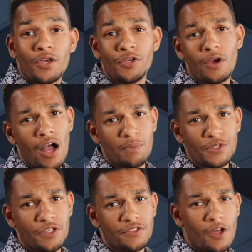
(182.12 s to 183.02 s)
Your
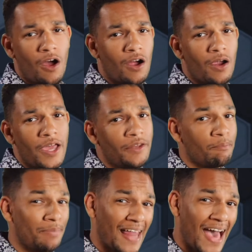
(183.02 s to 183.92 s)
options are in
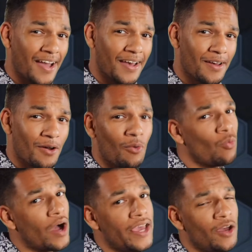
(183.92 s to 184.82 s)
black,
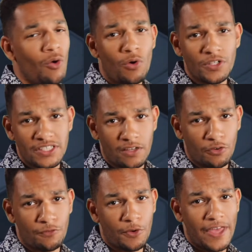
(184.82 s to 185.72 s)
white, or
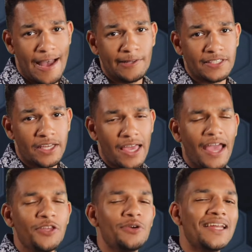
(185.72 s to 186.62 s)
silver for the housing,
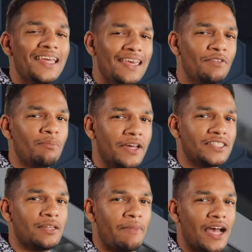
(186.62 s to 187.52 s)
and you can even
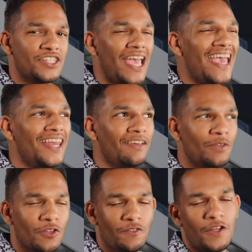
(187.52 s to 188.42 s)
mix and match any of
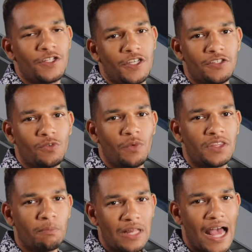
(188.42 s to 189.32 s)
those finishes with
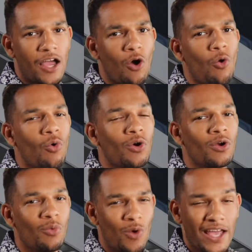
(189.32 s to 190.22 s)
the black
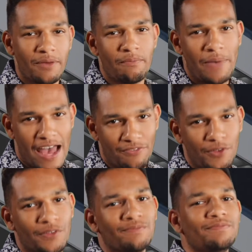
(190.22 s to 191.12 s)
or white baffle.